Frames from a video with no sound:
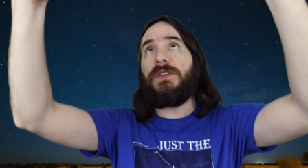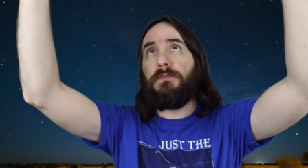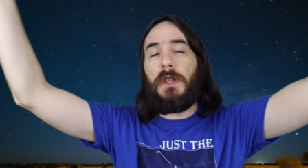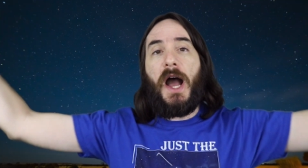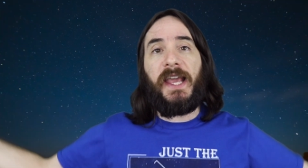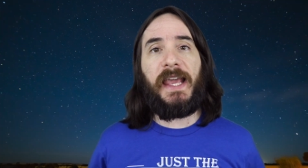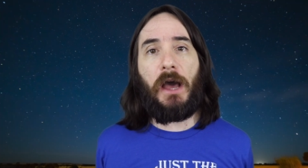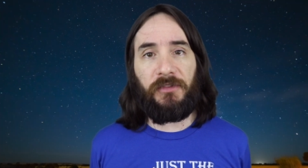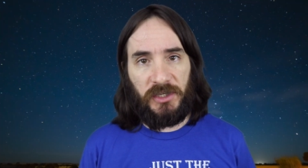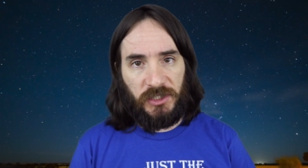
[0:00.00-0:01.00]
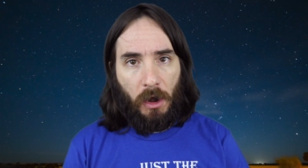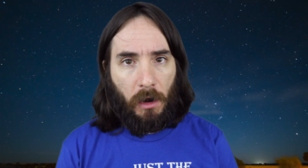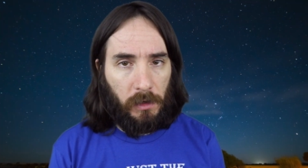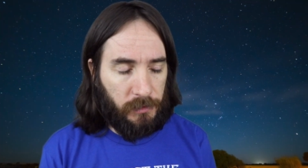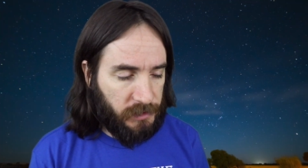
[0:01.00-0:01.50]
it was blocking out the
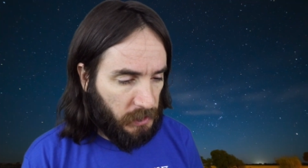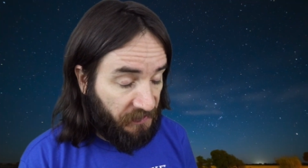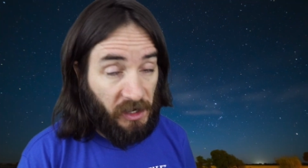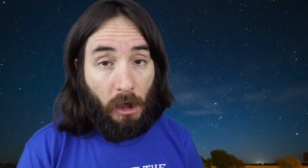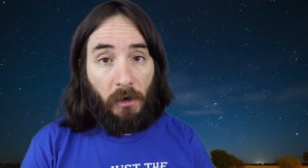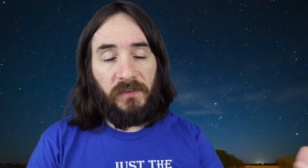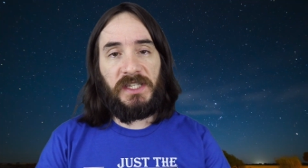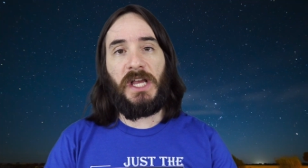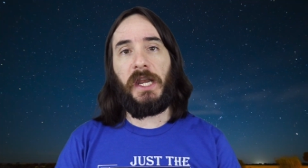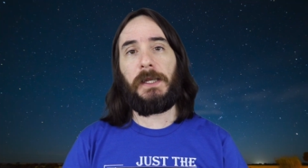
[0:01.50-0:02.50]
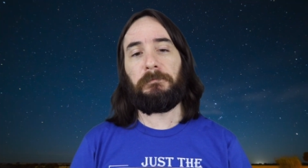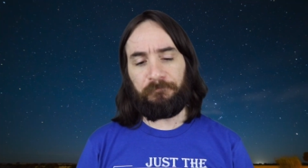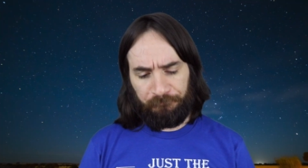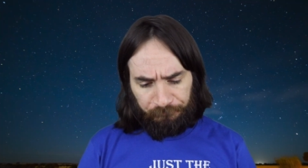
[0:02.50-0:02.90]
stars. And then all of a sudden,